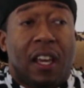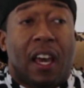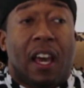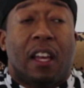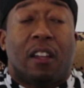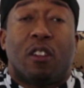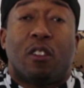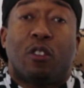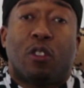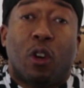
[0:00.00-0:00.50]

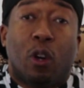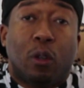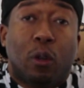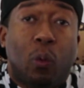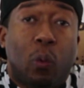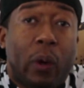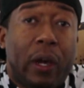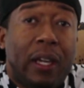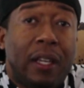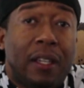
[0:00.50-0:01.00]
and the
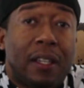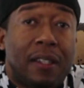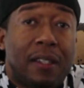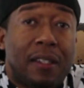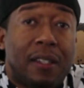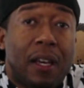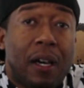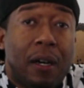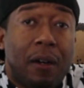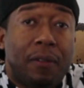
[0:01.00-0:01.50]
total weight
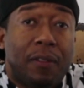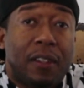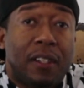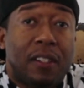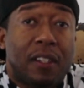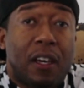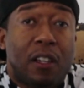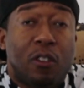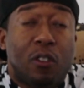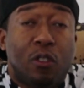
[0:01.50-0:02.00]
itself
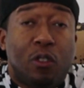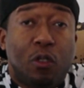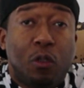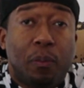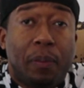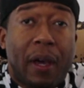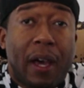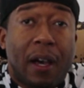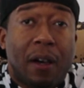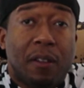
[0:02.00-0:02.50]
is under 2
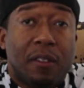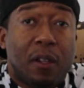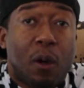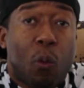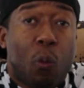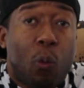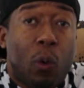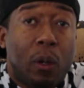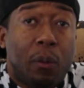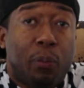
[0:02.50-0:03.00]
pounds at
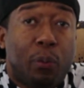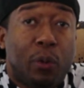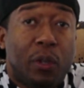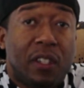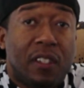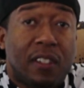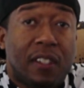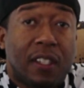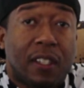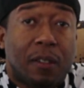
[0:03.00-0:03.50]

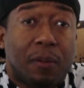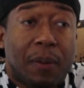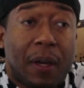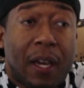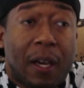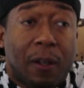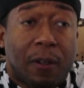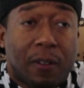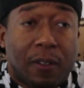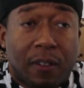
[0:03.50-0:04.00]
1.6
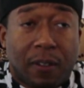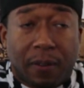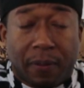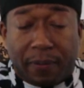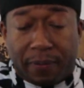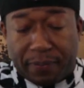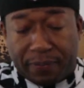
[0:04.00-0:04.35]
pounds.